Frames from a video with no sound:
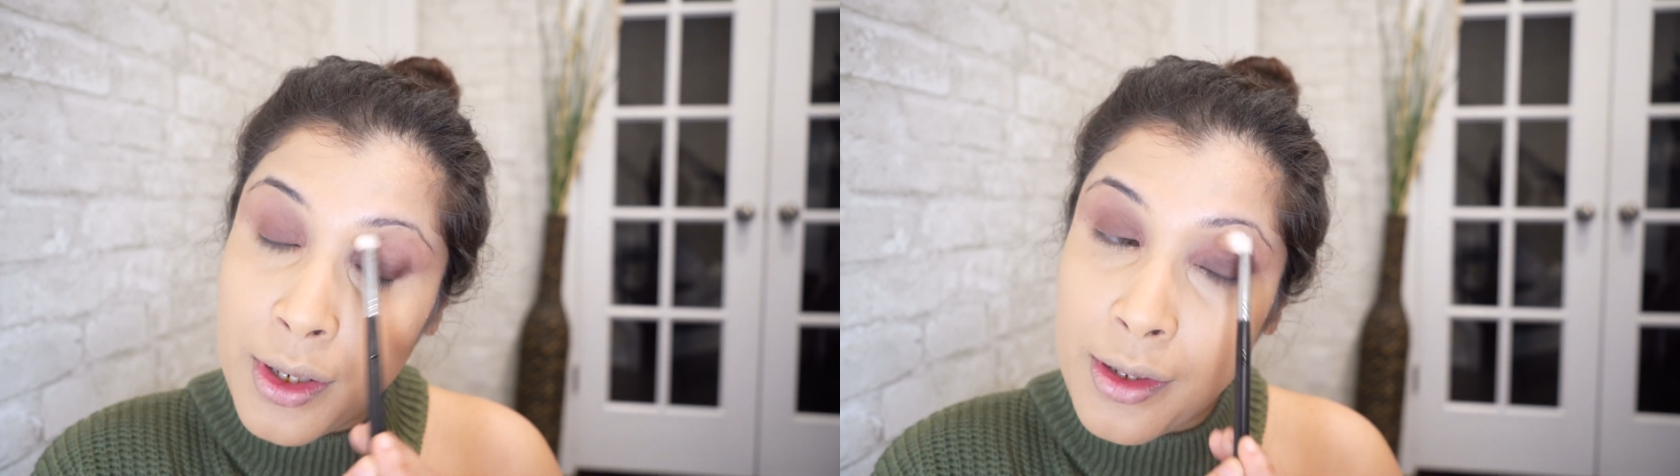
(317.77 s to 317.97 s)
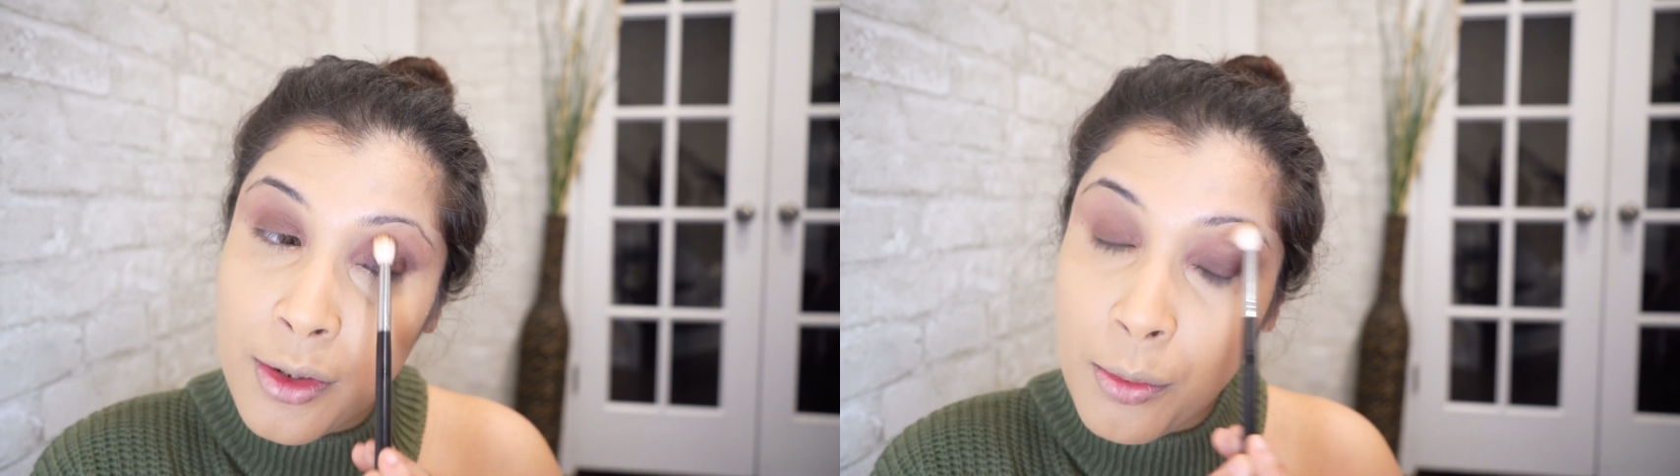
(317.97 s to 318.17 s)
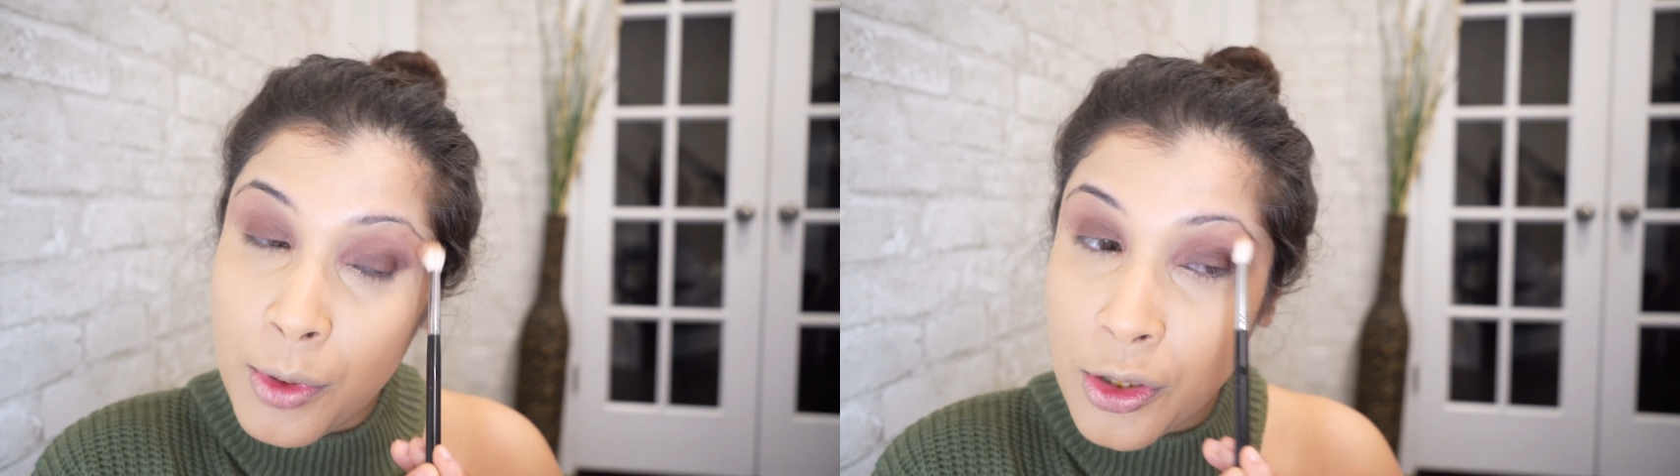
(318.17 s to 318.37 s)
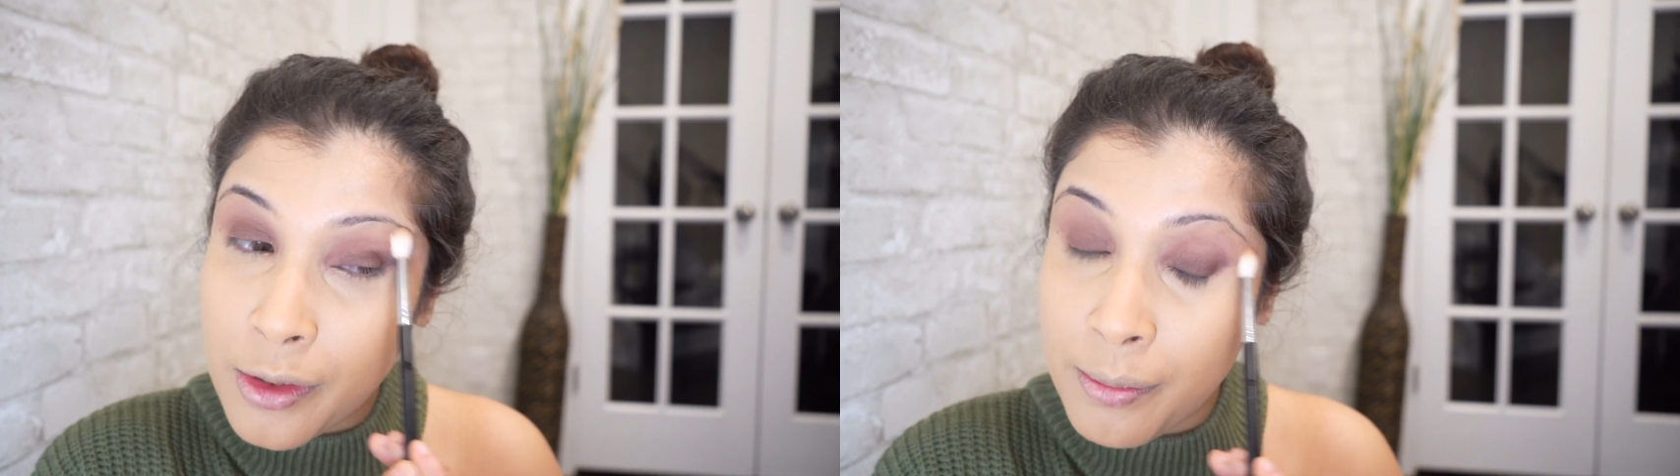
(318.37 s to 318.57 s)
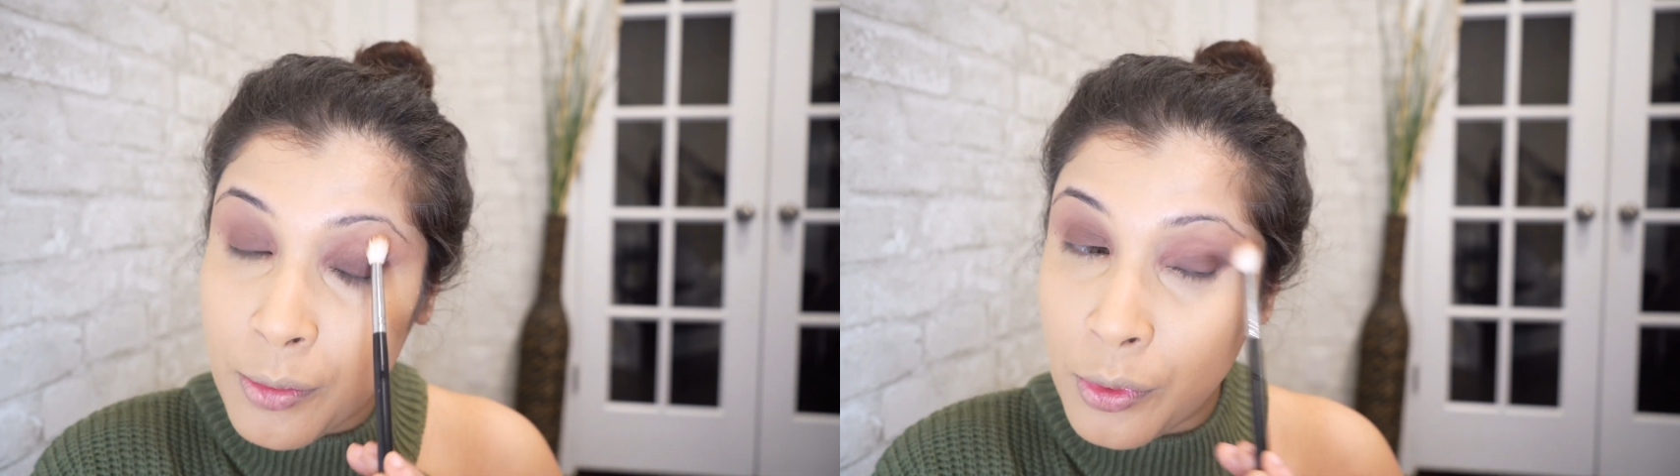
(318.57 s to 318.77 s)
and so much
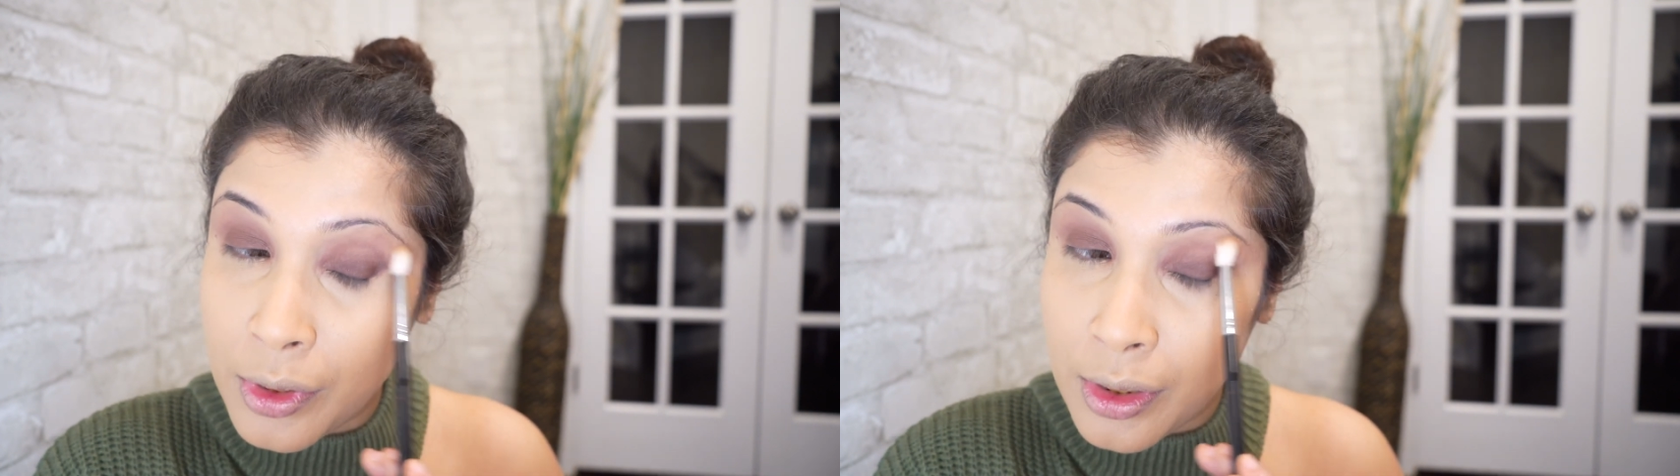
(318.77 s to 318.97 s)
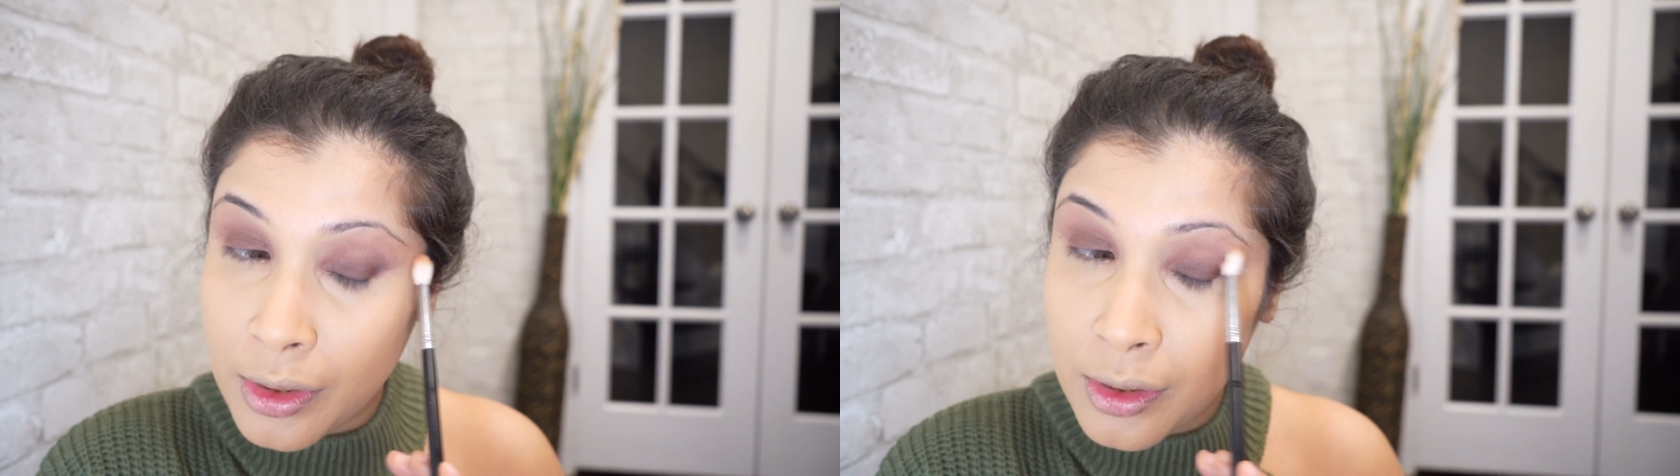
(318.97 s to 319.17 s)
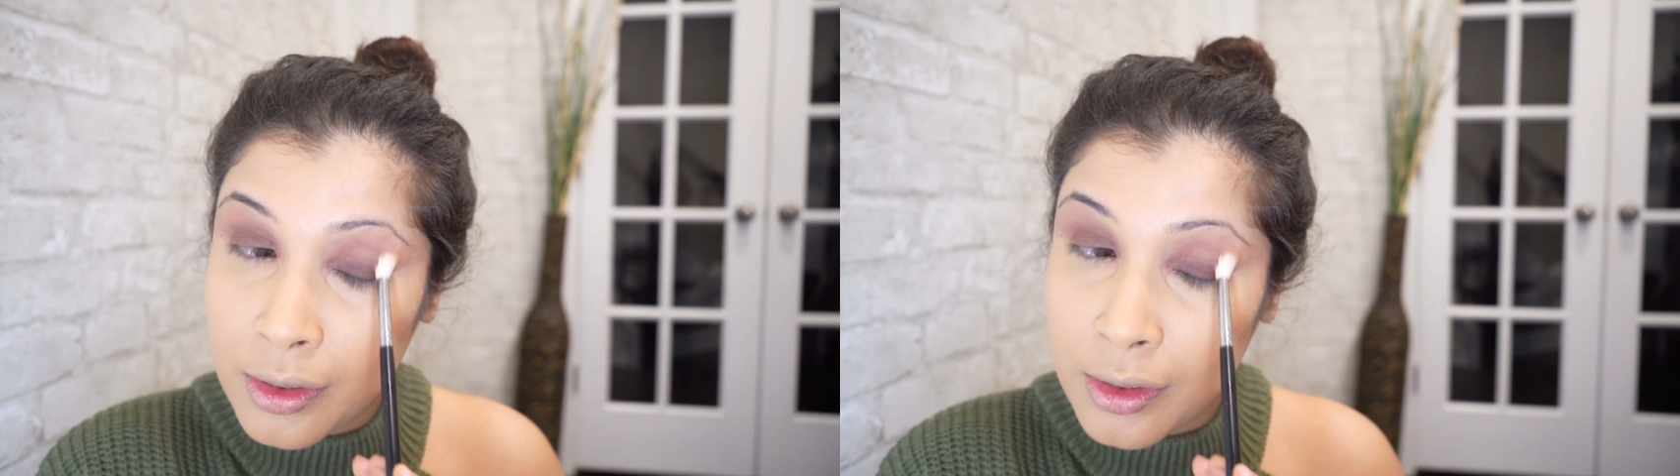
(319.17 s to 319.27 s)
smoother.